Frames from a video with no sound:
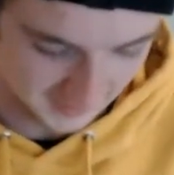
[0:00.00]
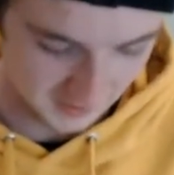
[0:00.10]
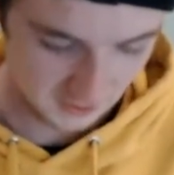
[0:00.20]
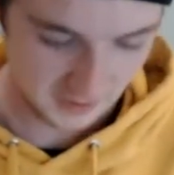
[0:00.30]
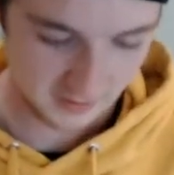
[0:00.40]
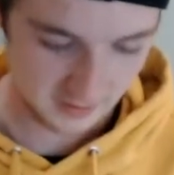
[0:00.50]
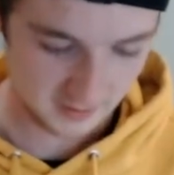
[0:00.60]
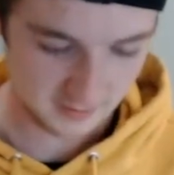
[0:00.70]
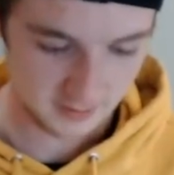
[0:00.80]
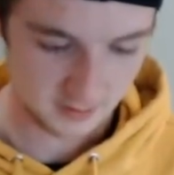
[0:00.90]
Okay, guys,
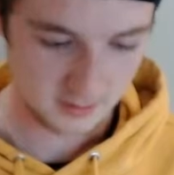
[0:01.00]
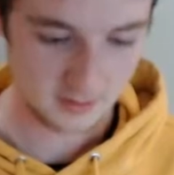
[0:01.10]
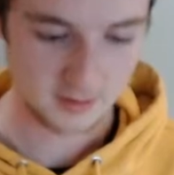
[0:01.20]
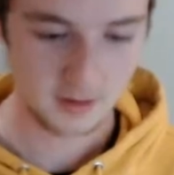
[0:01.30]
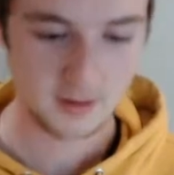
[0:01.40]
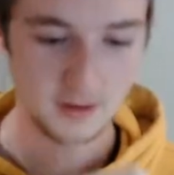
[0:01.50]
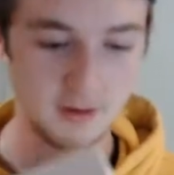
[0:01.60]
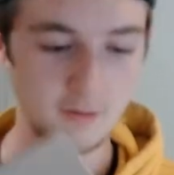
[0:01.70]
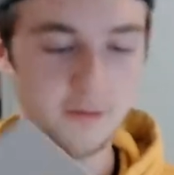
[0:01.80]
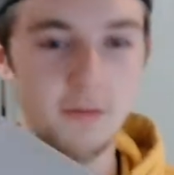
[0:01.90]
enough
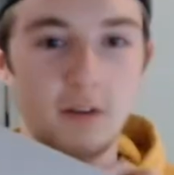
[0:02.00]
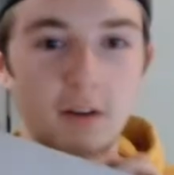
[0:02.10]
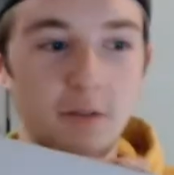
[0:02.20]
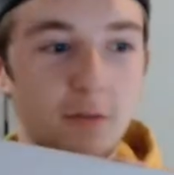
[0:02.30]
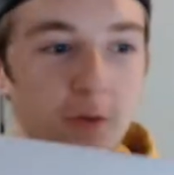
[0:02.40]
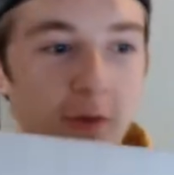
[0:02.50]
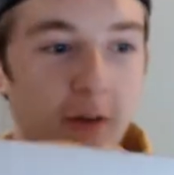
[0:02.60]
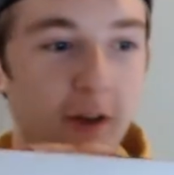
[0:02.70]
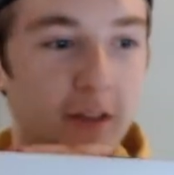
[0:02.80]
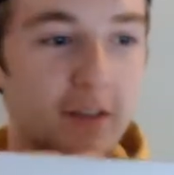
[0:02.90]
fooling around.
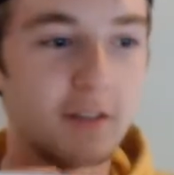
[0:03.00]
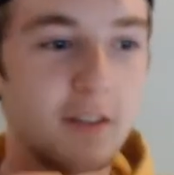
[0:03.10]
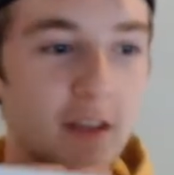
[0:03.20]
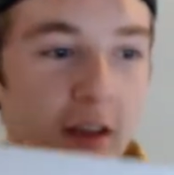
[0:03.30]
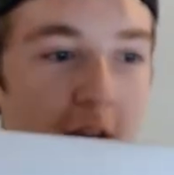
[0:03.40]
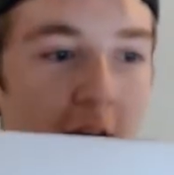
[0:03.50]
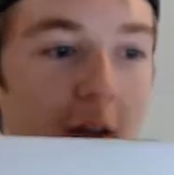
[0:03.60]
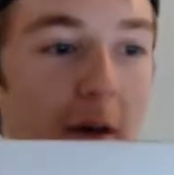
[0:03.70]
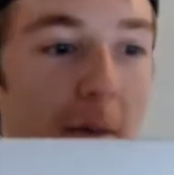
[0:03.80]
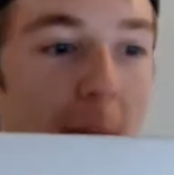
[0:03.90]
This is the
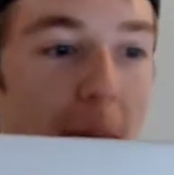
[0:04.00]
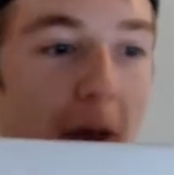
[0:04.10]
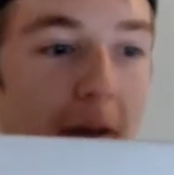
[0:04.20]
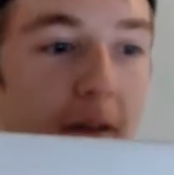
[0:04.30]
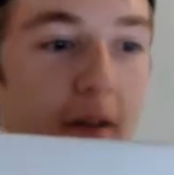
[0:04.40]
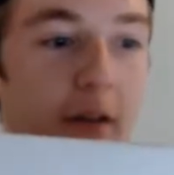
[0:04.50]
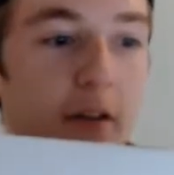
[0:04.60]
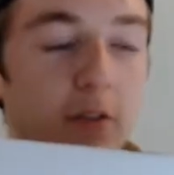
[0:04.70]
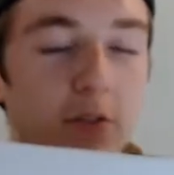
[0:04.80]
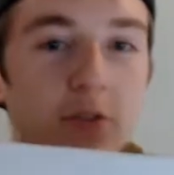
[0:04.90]
PATTA
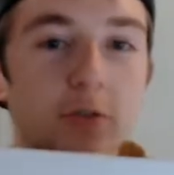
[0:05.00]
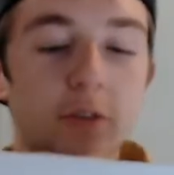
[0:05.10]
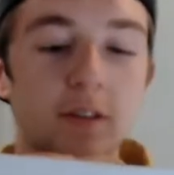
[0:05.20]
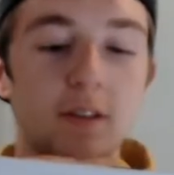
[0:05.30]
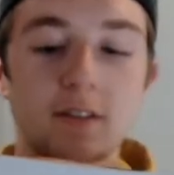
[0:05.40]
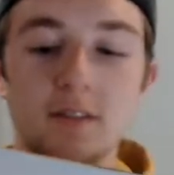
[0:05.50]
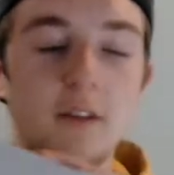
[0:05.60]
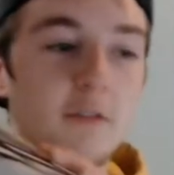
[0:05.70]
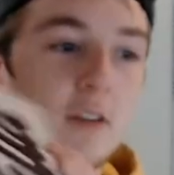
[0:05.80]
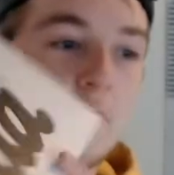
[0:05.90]
Jordan
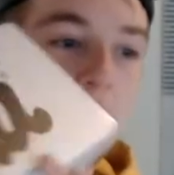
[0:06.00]
7